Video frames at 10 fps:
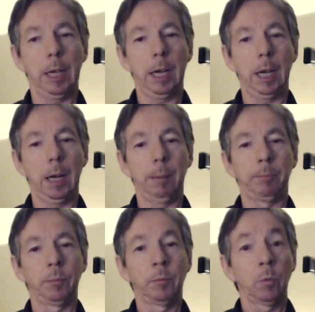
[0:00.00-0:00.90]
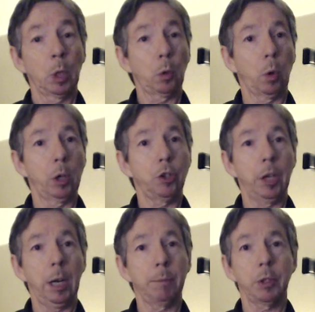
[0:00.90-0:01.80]
chord
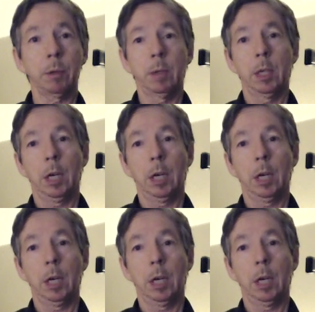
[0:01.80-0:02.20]
shapes,